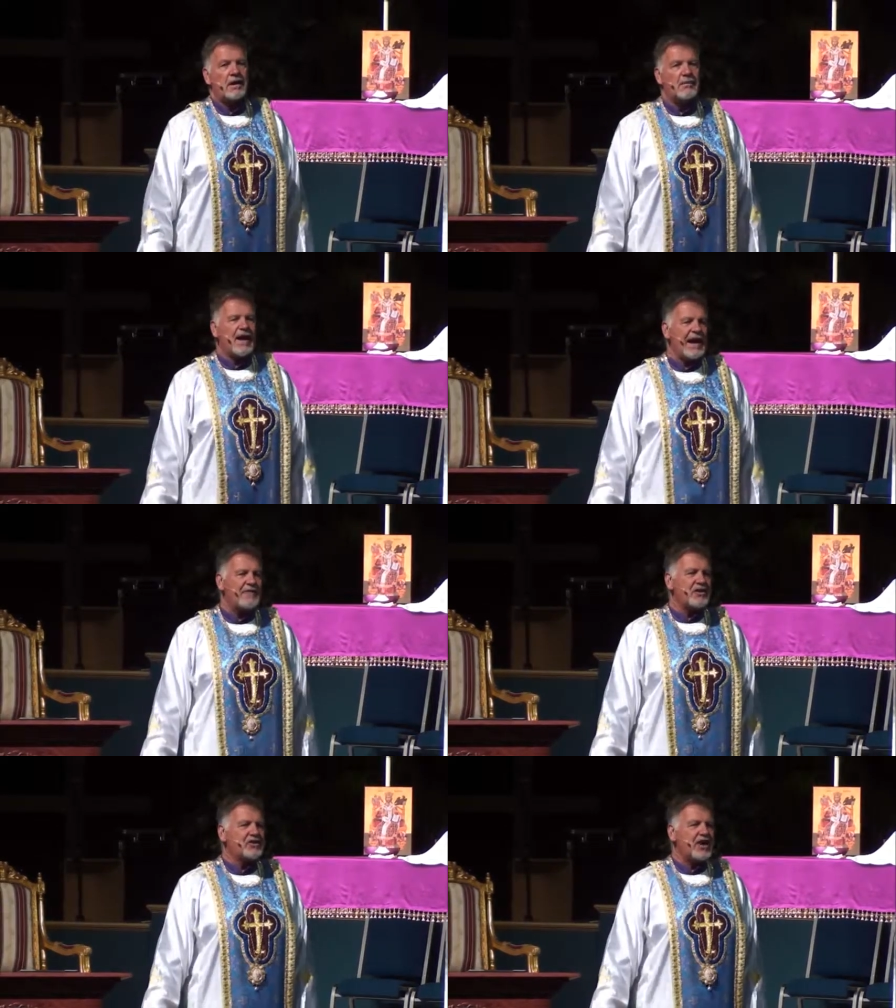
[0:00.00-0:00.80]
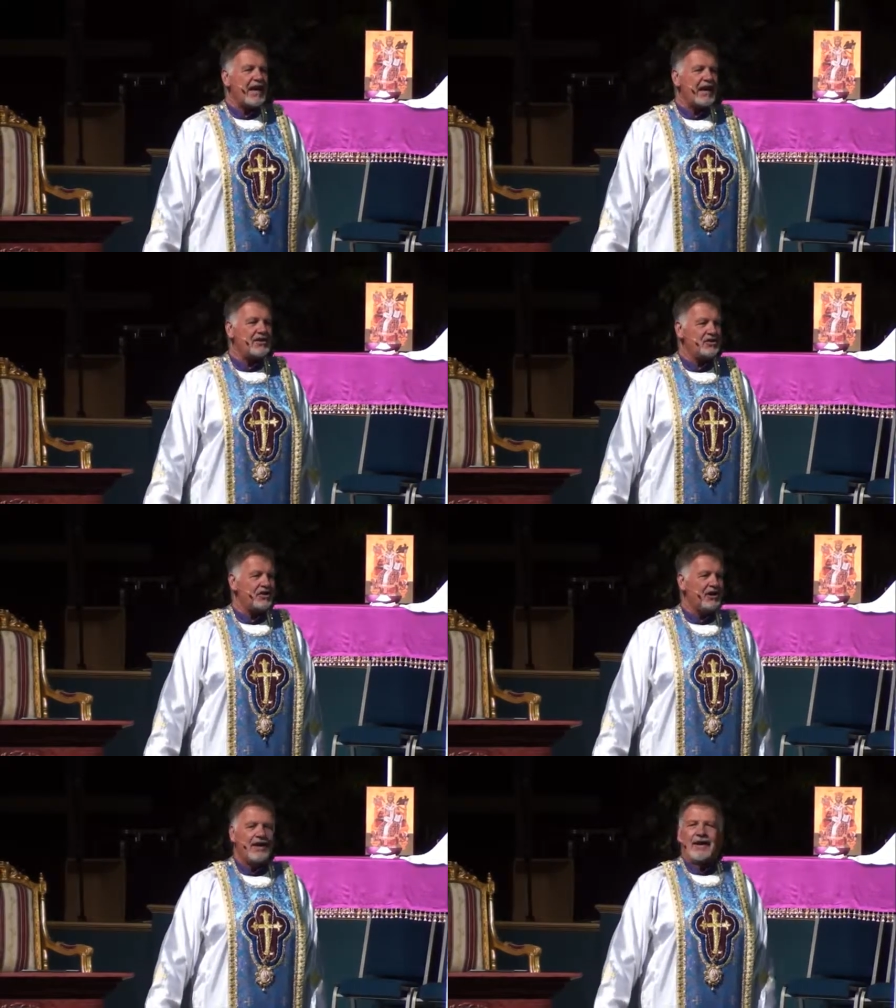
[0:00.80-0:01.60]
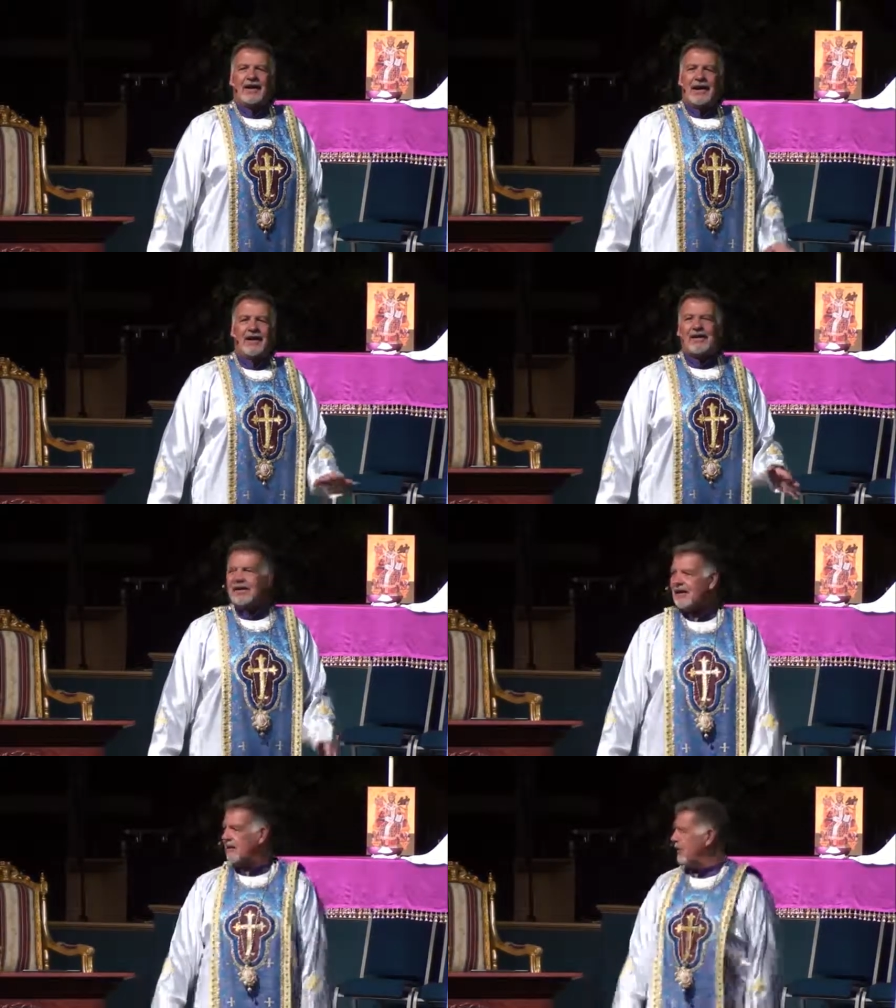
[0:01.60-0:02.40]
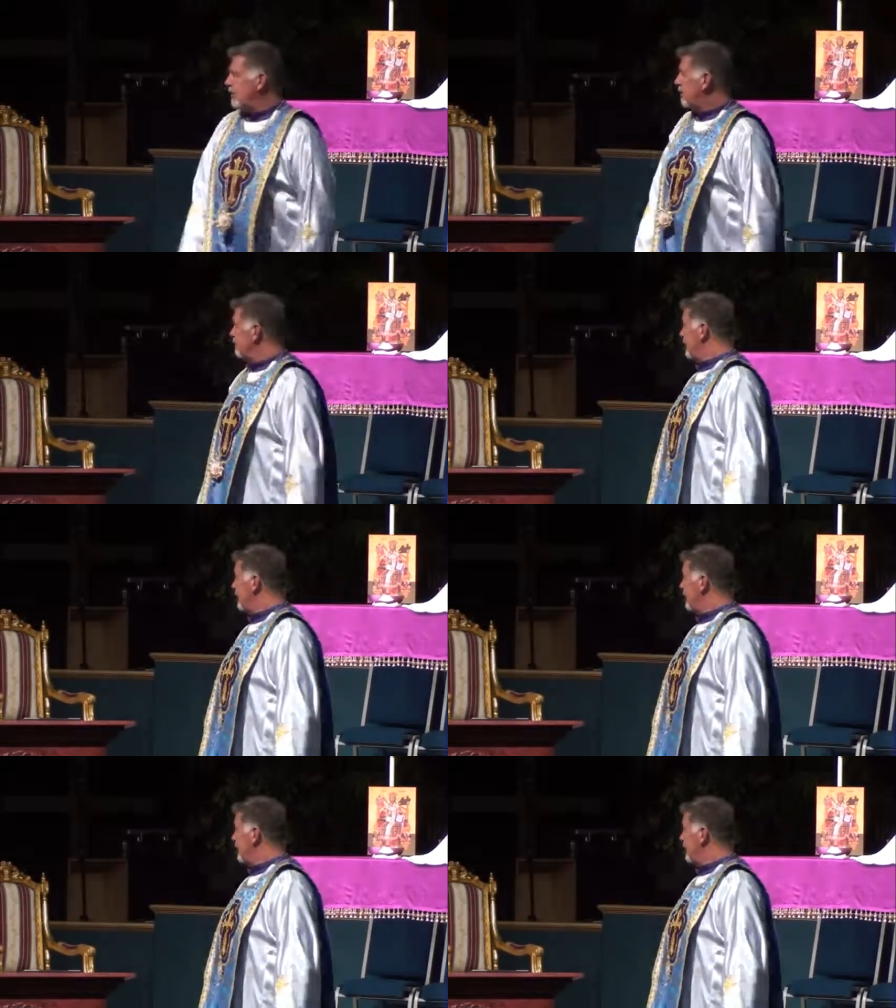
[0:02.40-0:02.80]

You might have to change. Now, oh,